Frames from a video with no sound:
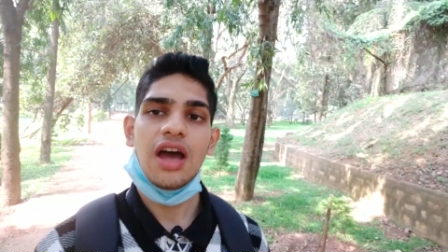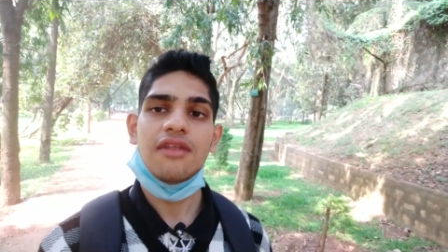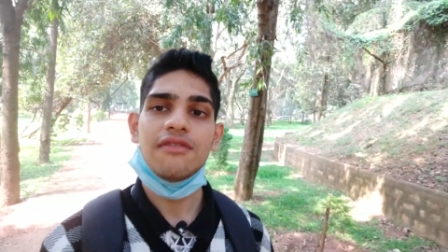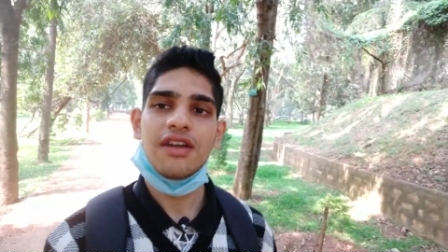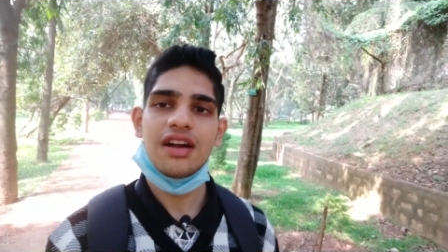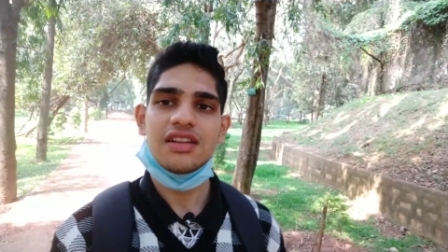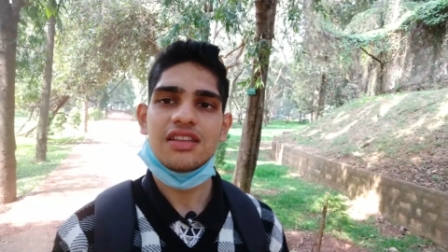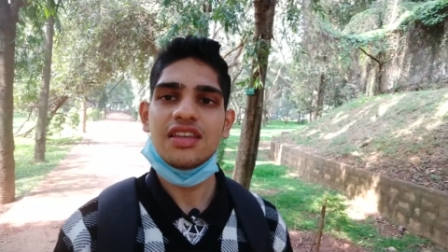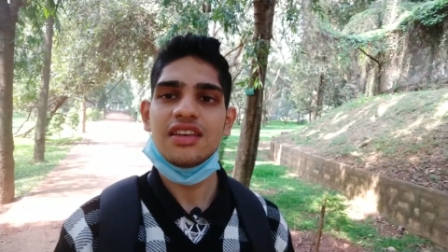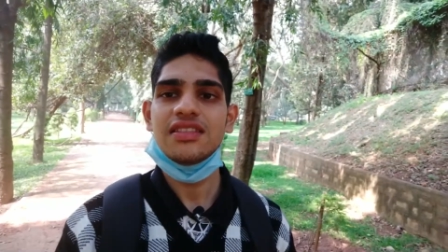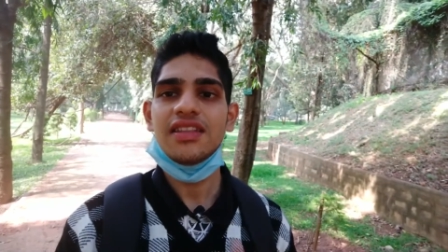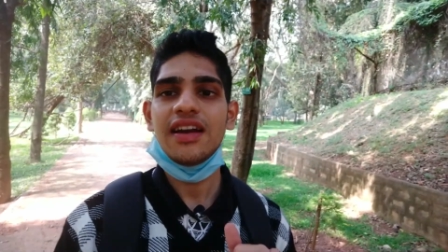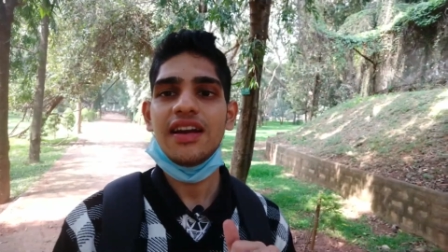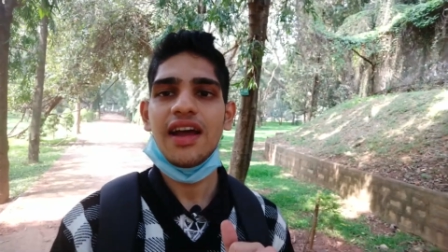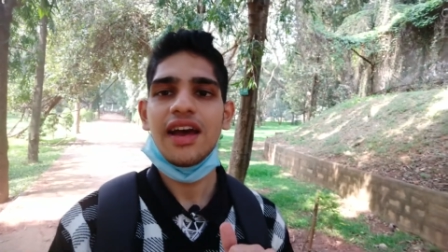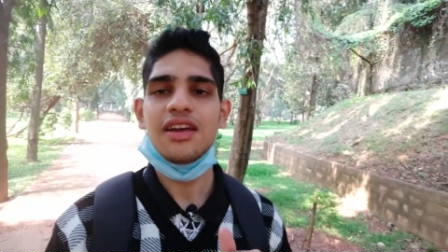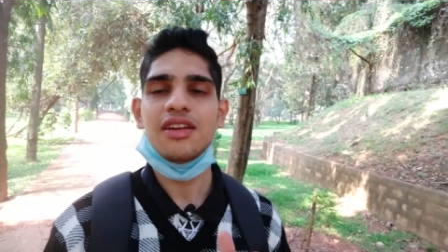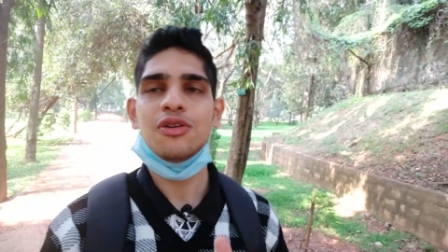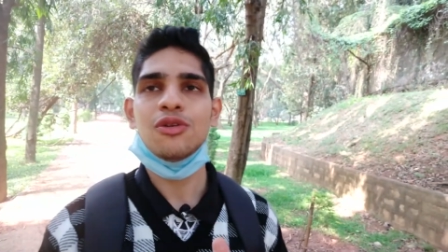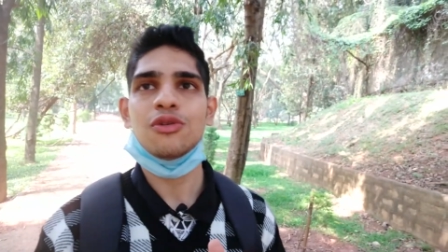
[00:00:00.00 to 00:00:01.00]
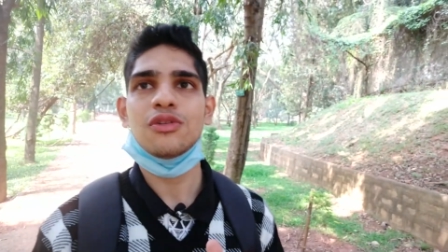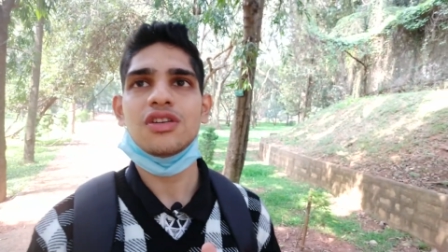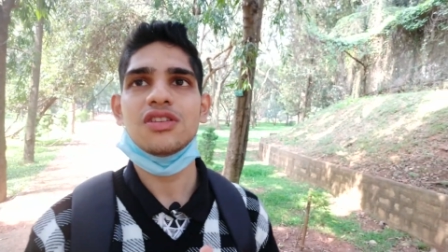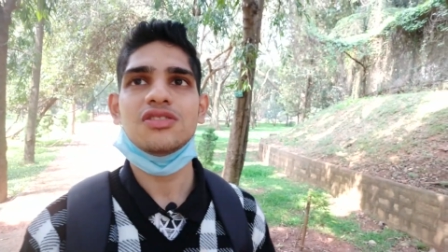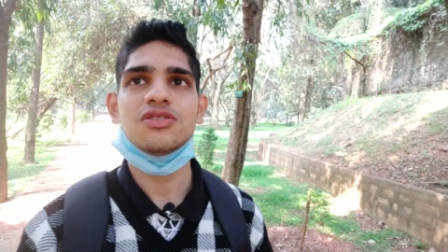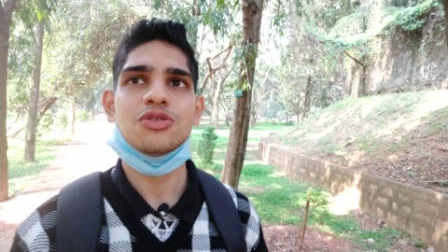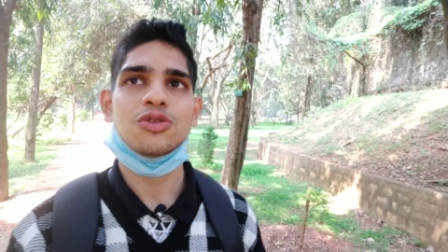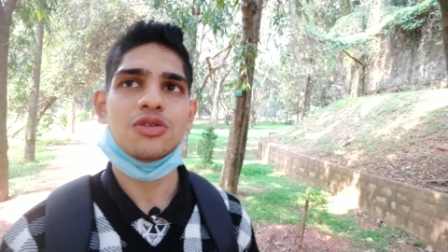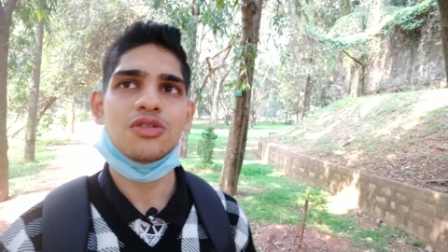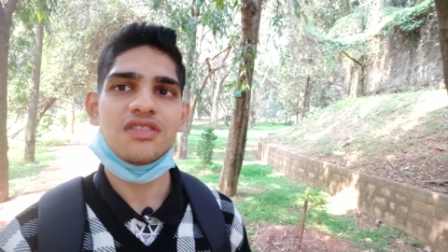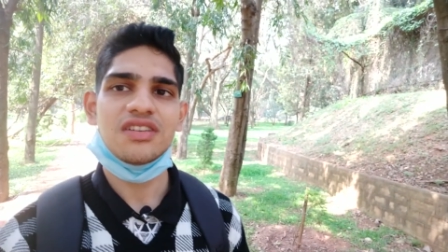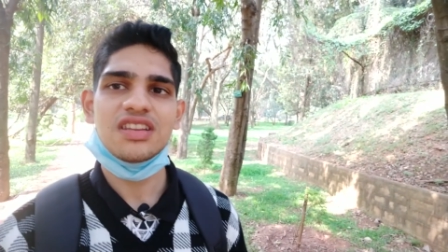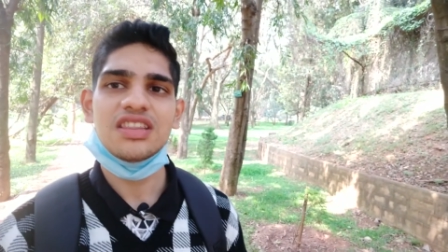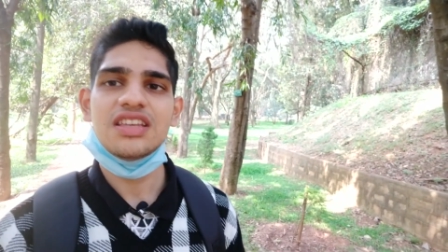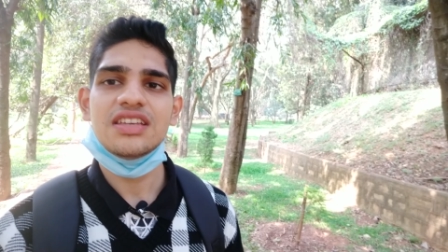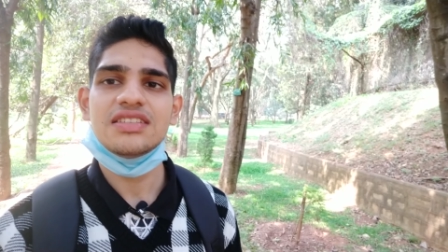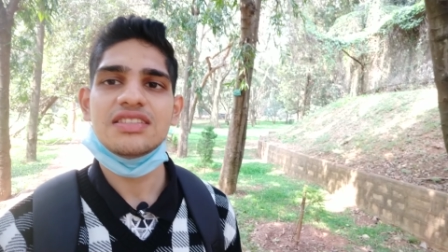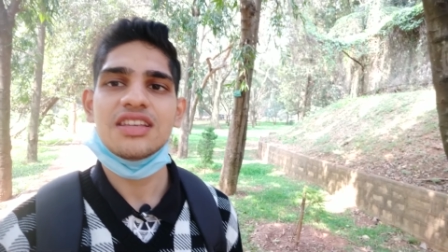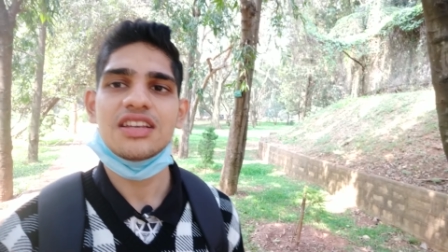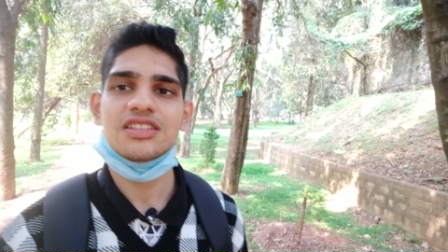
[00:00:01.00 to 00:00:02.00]
And one thing that I noticed over
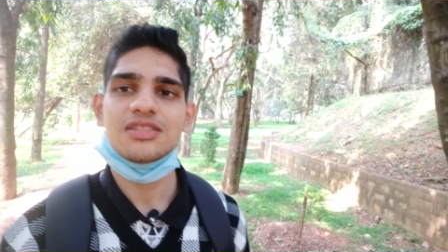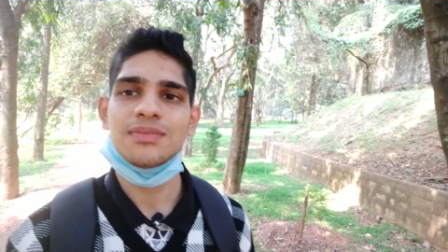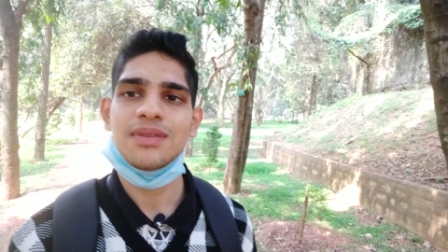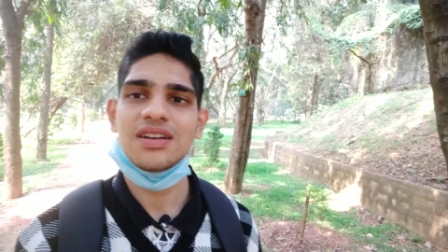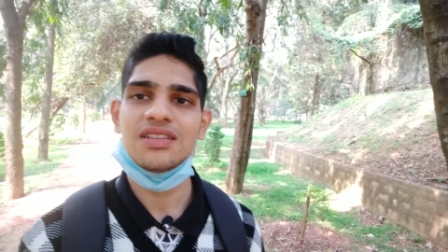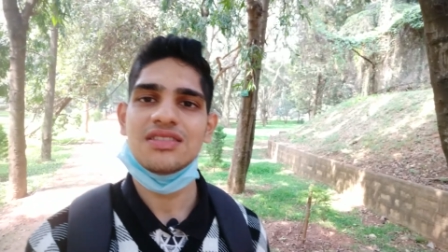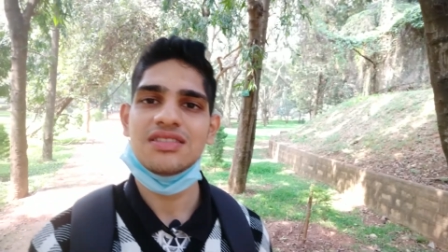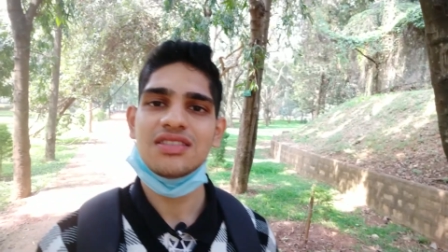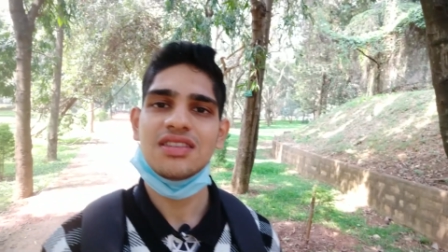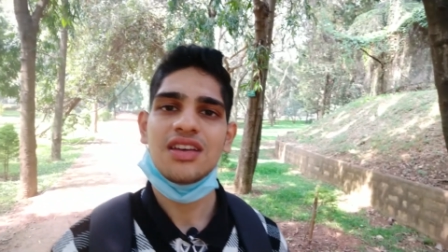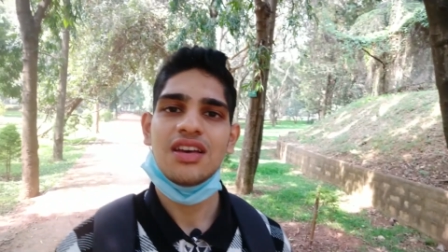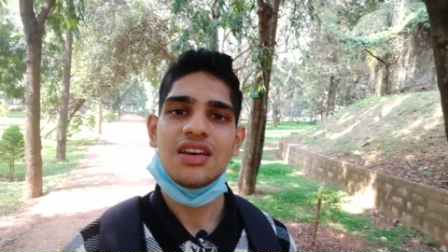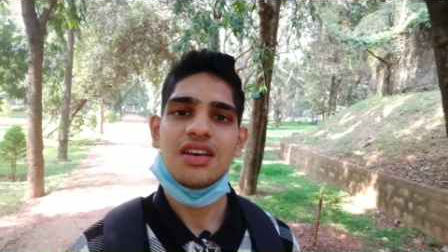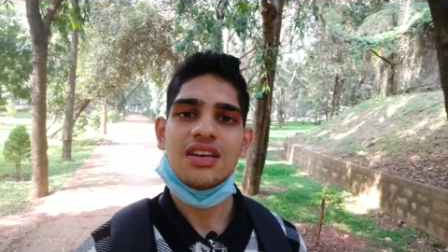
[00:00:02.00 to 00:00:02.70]
these six months